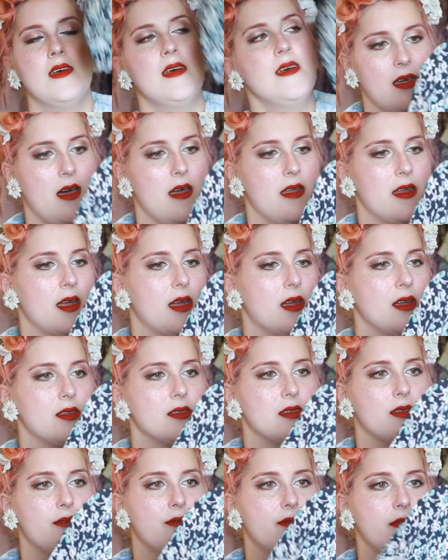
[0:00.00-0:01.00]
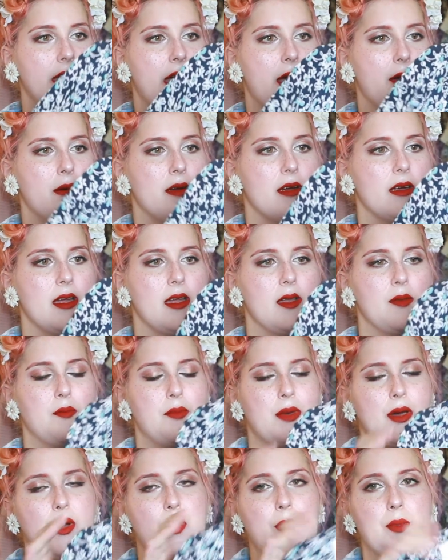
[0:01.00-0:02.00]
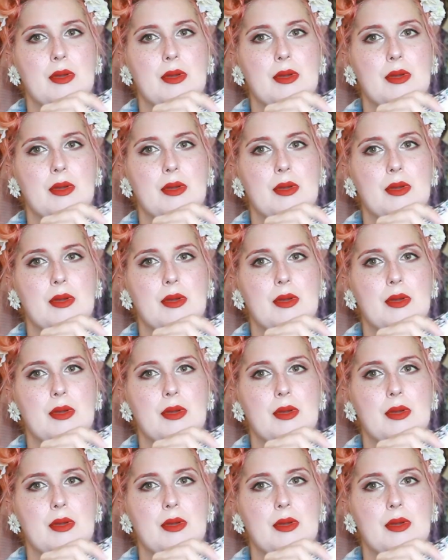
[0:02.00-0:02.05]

Got the flower and bow